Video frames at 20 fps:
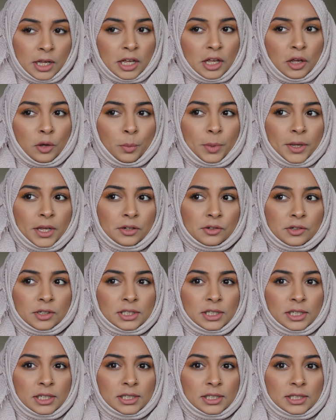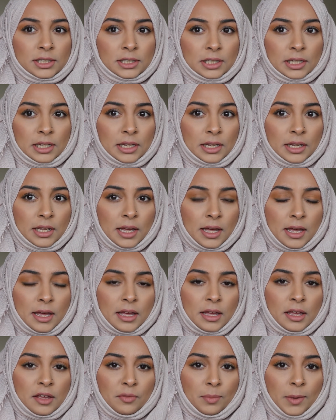It'll be interesting to see
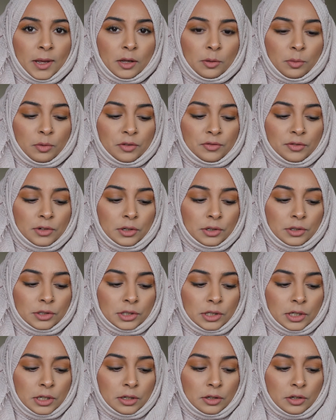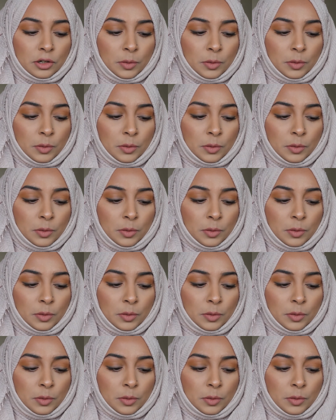if Makeup Revolution